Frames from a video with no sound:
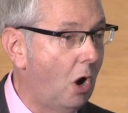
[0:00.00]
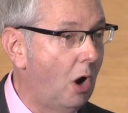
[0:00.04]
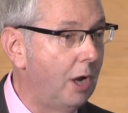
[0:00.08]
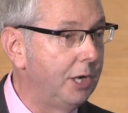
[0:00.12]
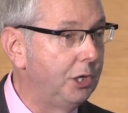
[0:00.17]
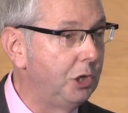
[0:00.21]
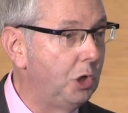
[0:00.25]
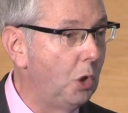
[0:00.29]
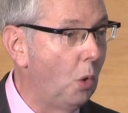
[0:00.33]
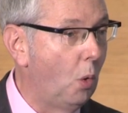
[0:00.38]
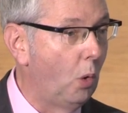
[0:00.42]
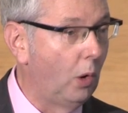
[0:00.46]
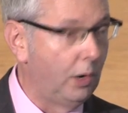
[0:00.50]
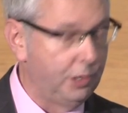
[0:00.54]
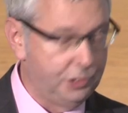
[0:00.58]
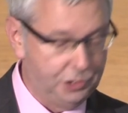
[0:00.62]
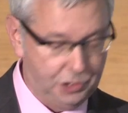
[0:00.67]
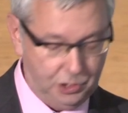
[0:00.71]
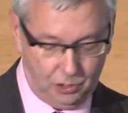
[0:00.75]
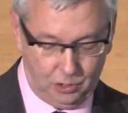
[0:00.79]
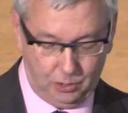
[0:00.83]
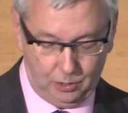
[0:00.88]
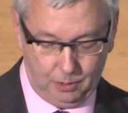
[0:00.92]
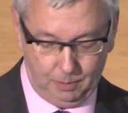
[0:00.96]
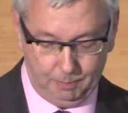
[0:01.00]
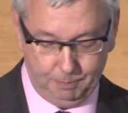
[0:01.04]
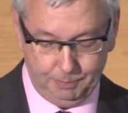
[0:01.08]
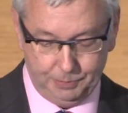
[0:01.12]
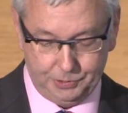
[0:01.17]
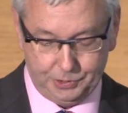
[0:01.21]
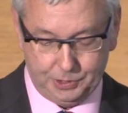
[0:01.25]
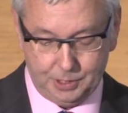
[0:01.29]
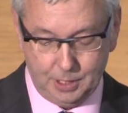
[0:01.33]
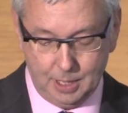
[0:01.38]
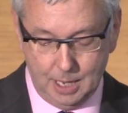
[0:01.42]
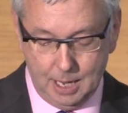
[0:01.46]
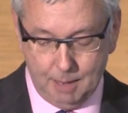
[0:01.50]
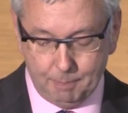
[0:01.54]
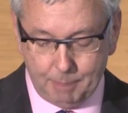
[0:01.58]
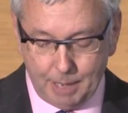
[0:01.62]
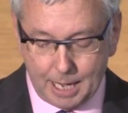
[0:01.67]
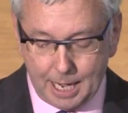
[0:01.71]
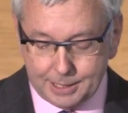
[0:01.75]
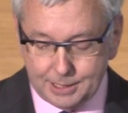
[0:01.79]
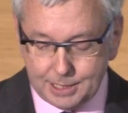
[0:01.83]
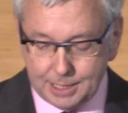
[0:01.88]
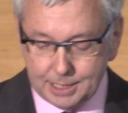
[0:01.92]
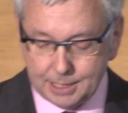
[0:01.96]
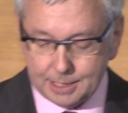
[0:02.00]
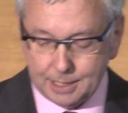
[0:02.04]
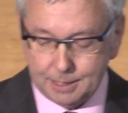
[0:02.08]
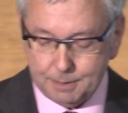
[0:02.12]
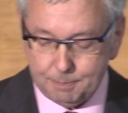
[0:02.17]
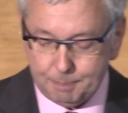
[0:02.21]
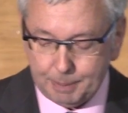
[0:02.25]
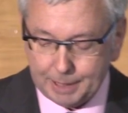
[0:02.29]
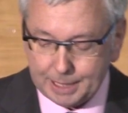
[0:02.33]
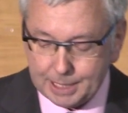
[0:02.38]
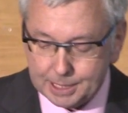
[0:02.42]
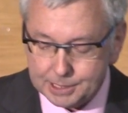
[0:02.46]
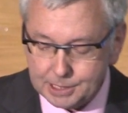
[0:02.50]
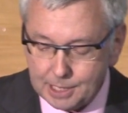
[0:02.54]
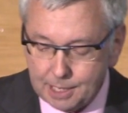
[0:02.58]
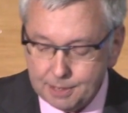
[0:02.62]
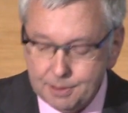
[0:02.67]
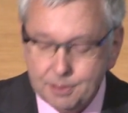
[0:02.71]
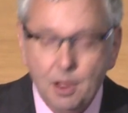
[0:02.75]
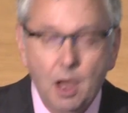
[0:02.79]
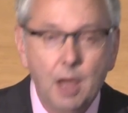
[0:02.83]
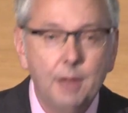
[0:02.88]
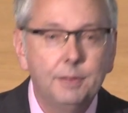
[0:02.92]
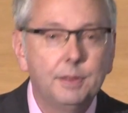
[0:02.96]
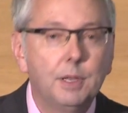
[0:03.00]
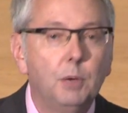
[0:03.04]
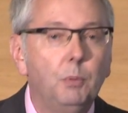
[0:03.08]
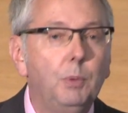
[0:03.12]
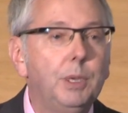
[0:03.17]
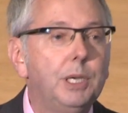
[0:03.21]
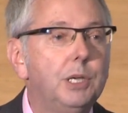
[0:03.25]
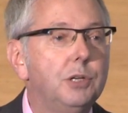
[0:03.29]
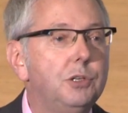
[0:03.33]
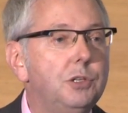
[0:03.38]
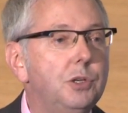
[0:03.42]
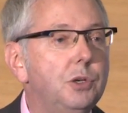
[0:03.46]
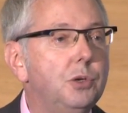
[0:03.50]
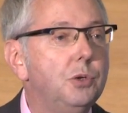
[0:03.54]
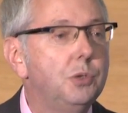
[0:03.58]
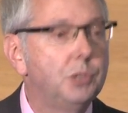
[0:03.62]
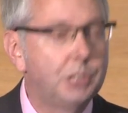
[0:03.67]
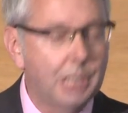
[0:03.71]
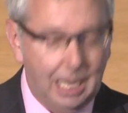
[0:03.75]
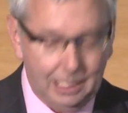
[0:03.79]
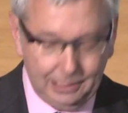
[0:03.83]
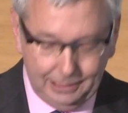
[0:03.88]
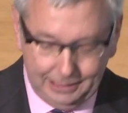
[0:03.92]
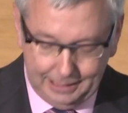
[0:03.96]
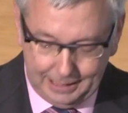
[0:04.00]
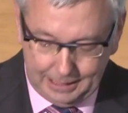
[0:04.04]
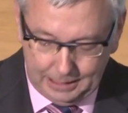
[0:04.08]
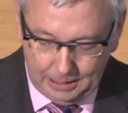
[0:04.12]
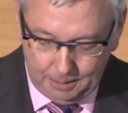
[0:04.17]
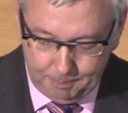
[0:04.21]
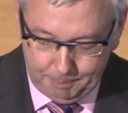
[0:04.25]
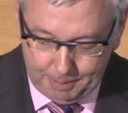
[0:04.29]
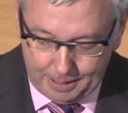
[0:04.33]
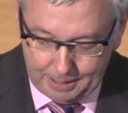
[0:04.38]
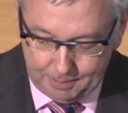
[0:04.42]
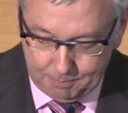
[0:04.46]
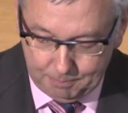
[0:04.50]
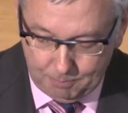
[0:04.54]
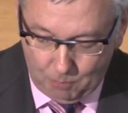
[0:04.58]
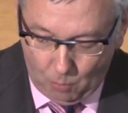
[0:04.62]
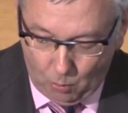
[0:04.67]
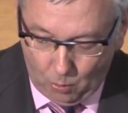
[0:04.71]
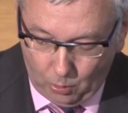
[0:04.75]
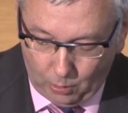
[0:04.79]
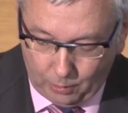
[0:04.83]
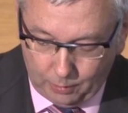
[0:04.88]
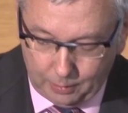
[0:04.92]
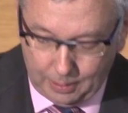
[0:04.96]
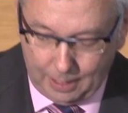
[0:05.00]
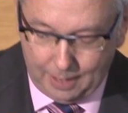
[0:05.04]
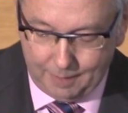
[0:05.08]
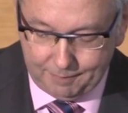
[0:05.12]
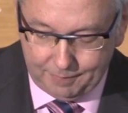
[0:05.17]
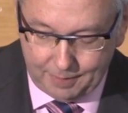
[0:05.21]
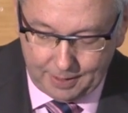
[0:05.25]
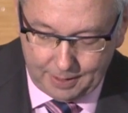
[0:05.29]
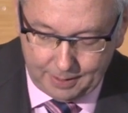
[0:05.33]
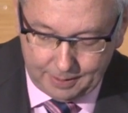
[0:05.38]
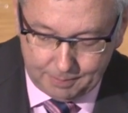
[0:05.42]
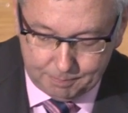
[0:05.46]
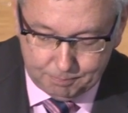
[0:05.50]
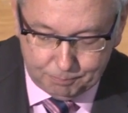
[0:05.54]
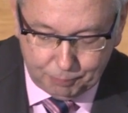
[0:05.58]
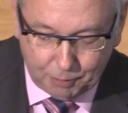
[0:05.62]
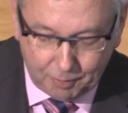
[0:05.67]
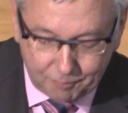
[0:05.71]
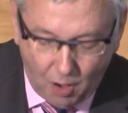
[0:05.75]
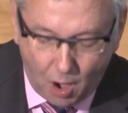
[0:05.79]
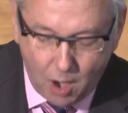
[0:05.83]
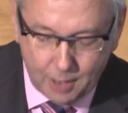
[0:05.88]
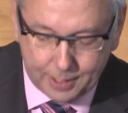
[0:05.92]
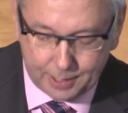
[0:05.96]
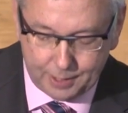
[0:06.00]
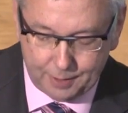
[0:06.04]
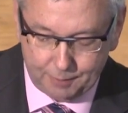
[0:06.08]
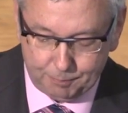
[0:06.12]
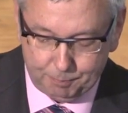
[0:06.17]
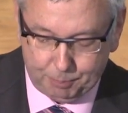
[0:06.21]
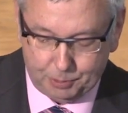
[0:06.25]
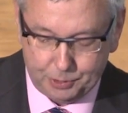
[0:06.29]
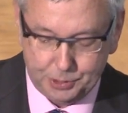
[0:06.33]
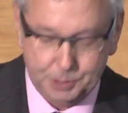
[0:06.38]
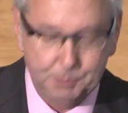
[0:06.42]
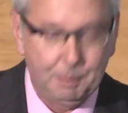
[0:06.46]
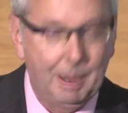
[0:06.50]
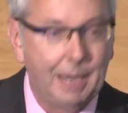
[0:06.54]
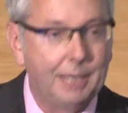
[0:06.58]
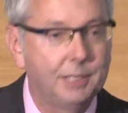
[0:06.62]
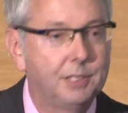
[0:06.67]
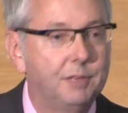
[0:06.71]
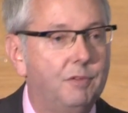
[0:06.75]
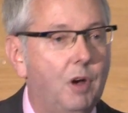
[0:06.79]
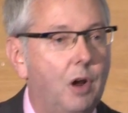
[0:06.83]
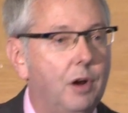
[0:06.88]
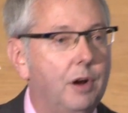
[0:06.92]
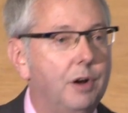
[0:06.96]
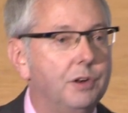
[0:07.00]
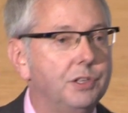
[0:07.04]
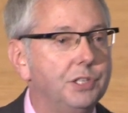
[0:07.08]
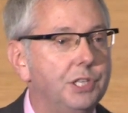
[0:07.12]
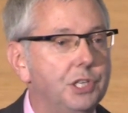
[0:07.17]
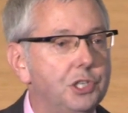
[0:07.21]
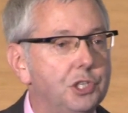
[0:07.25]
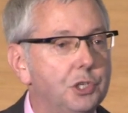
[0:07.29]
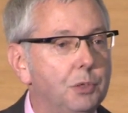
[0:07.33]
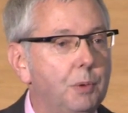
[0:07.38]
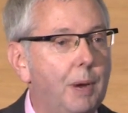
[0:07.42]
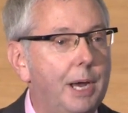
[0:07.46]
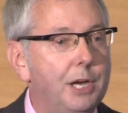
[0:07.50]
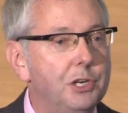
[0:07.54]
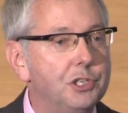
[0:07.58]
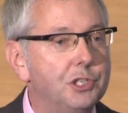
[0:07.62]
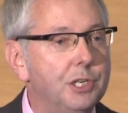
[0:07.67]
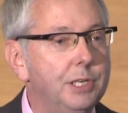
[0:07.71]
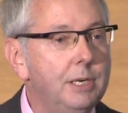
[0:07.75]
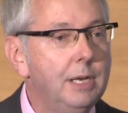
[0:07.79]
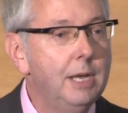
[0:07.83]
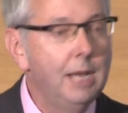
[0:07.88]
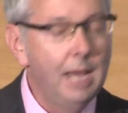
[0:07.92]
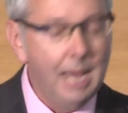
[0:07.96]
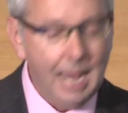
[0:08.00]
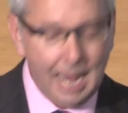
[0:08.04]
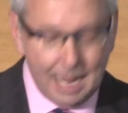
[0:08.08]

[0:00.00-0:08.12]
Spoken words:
on Your Terms, but I didn't because I thought that we could use a little bit more of a provocative perspective on our situation